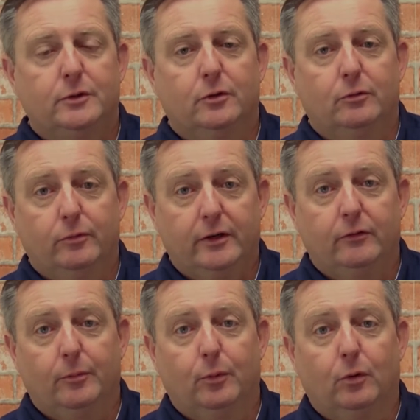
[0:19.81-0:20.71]
we do a
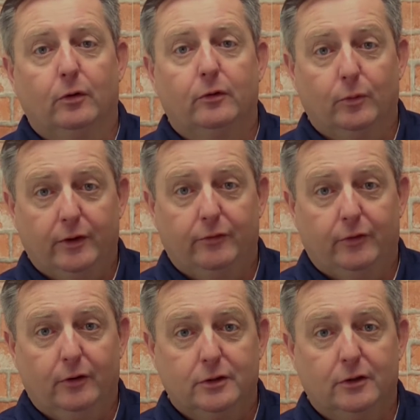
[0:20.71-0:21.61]
written report with
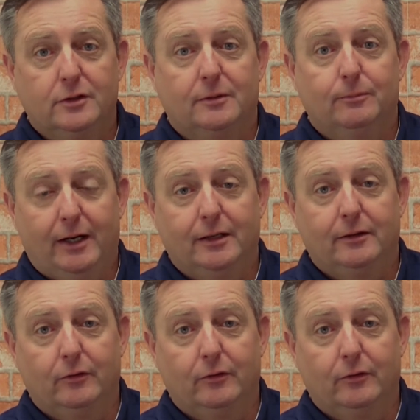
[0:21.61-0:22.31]
photos embedded in